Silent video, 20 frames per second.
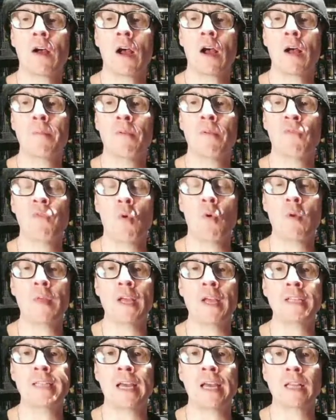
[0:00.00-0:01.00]
before
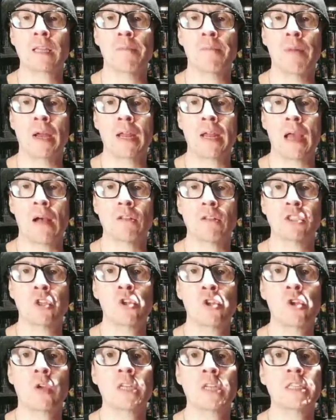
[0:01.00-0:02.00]
they take the money out. So
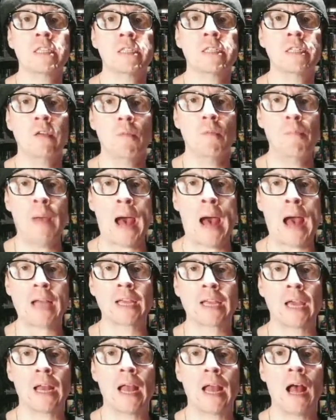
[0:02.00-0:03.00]
you can still back
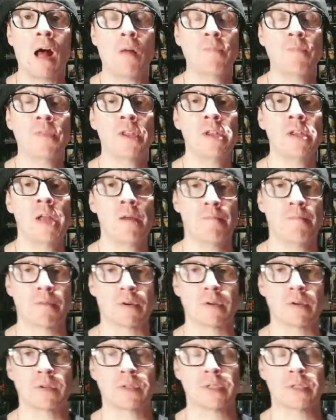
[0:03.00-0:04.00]
it, help the
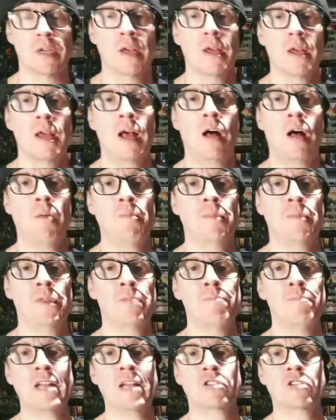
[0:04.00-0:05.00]
numbers, help the
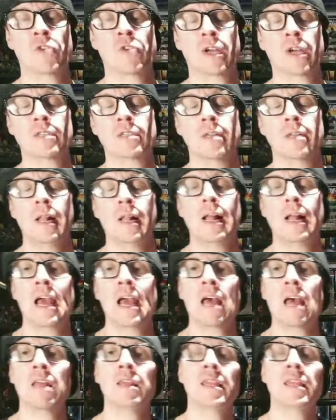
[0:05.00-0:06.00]
metrics.
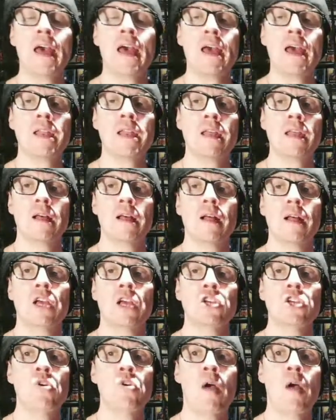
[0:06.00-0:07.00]
And then
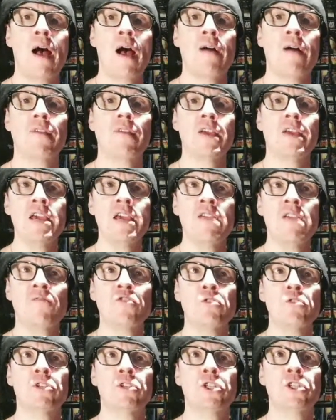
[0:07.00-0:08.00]
you have, if
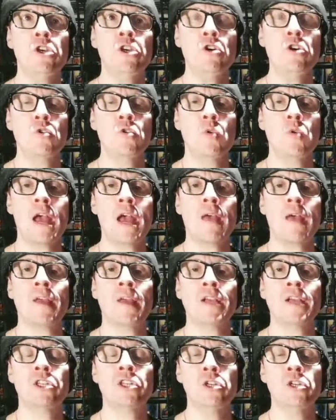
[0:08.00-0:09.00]
you do and
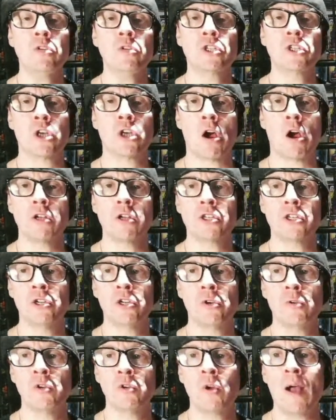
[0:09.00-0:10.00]
they do charge
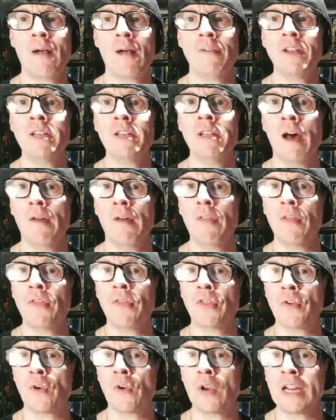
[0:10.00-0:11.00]
you, you have another
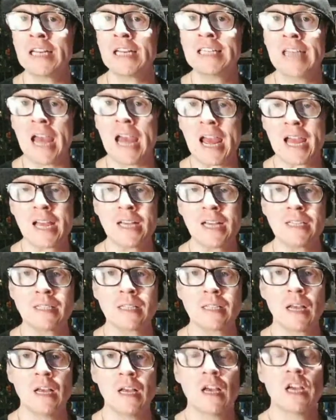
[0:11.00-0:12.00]
30
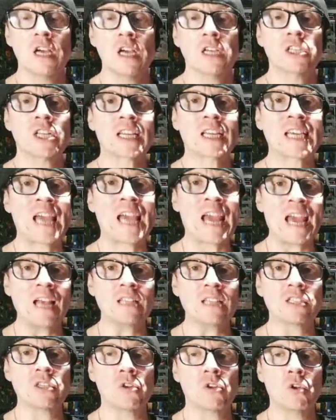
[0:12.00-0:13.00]
days to
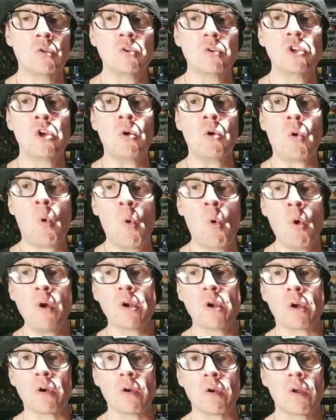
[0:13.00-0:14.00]
cancel your
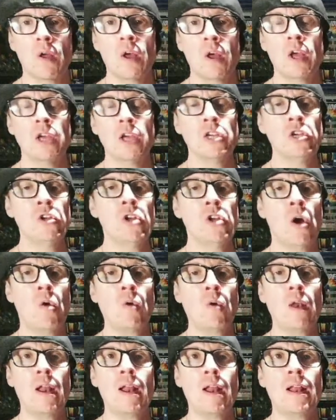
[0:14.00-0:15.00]
order. You don't,
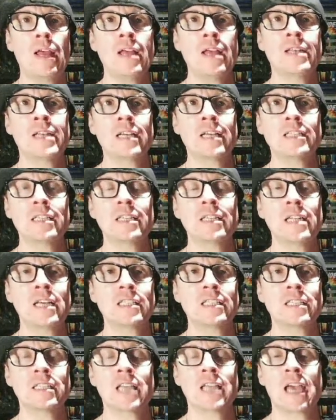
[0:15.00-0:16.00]
it doesn't
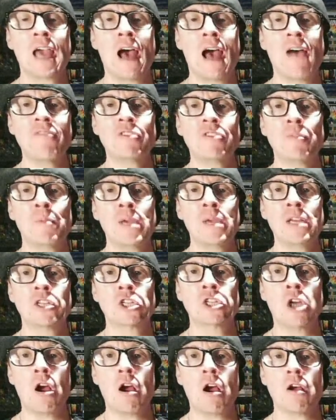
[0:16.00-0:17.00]
necessarily have to be
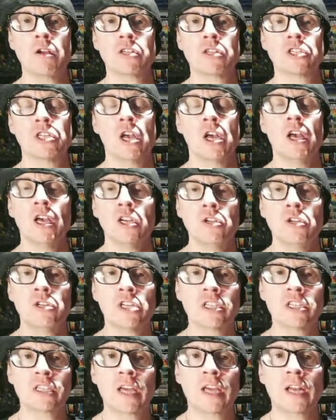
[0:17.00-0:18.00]
charged. You
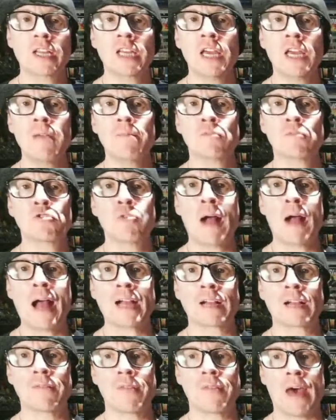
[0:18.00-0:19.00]
just got to keep
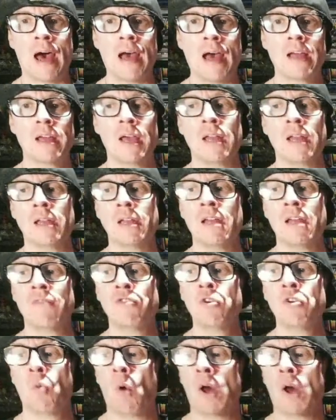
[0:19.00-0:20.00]
track of that. And if
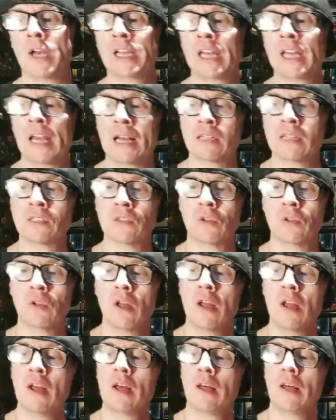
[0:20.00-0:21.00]
you want to cancel,
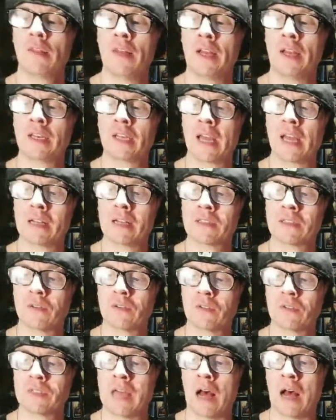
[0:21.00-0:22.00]
then
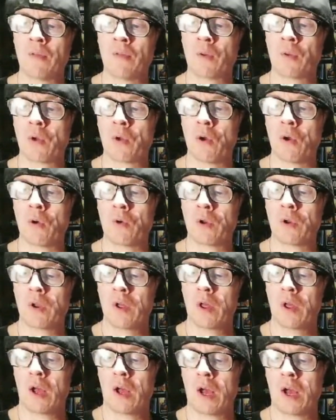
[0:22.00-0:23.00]
cancel down the road.
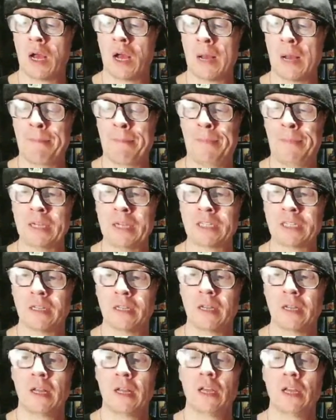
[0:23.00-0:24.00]
But
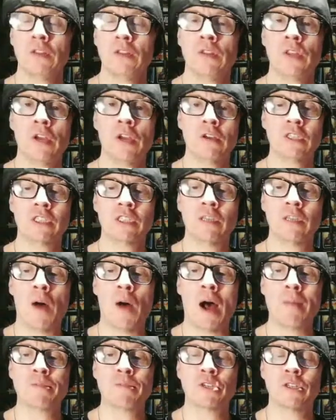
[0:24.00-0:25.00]
there's some
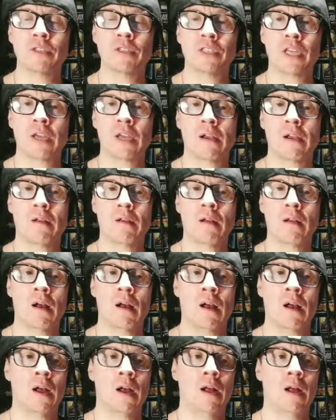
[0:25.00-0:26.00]
options here.
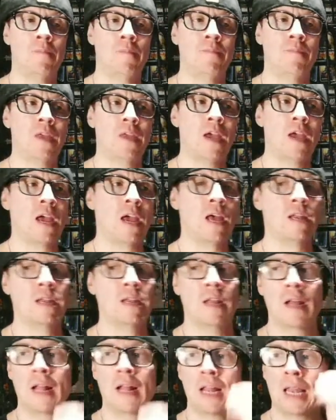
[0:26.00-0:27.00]
And
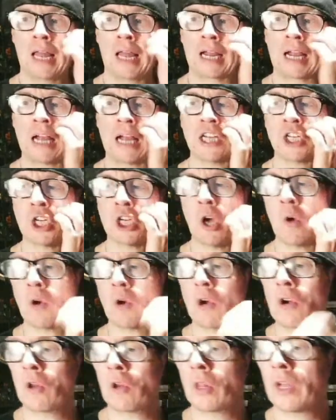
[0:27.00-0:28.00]
like I showed
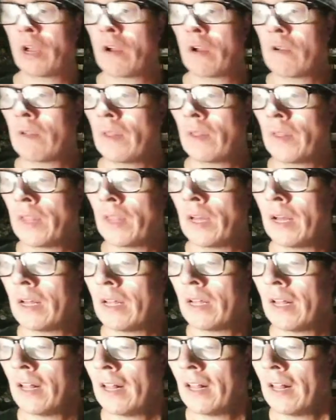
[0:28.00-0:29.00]
earlier,
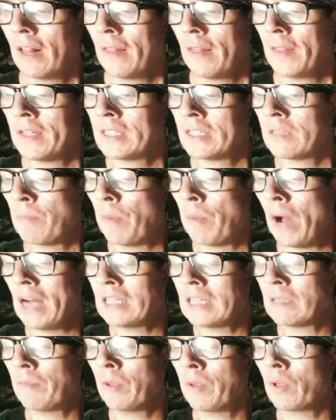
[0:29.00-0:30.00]
there's a
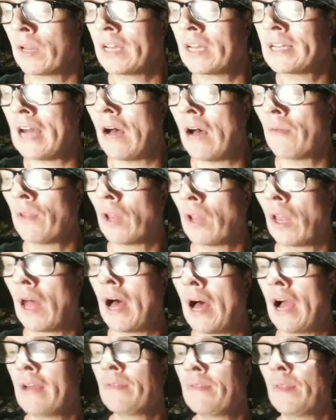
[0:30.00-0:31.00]
possibility down the
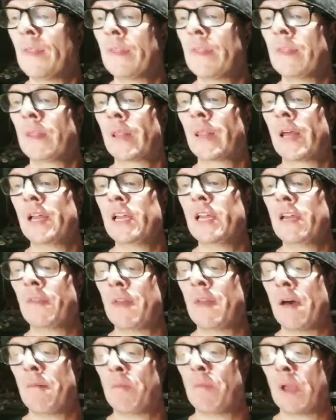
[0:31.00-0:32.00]
line. Lenny and
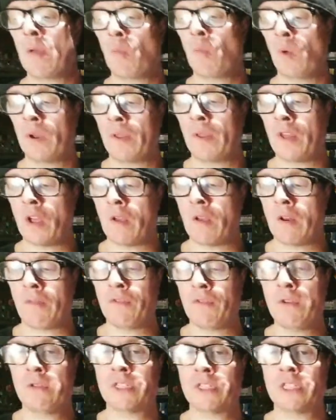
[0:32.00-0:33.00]
them in one of the
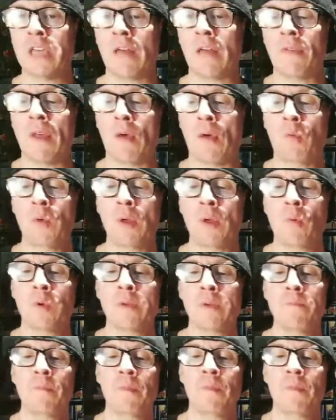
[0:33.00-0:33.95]
interviews said that we could